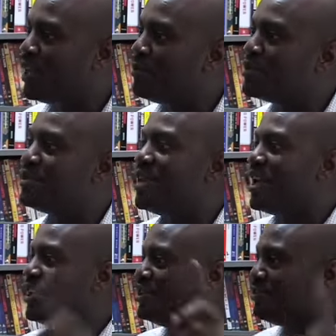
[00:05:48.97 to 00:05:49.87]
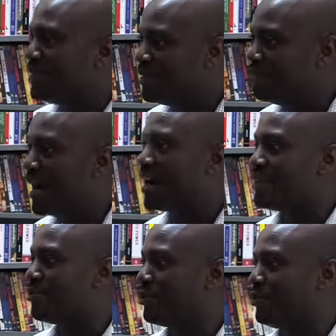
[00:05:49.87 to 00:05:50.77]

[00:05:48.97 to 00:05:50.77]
keeps shifting back and forth.